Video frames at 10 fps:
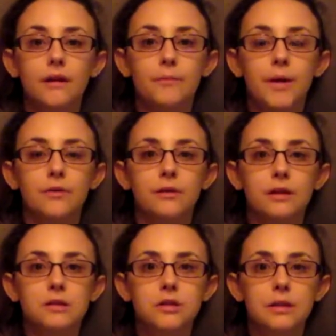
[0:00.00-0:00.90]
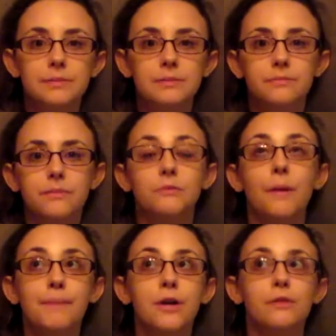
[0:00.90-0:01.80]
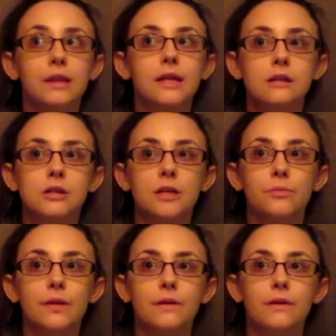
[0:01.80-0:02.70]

a better relationship with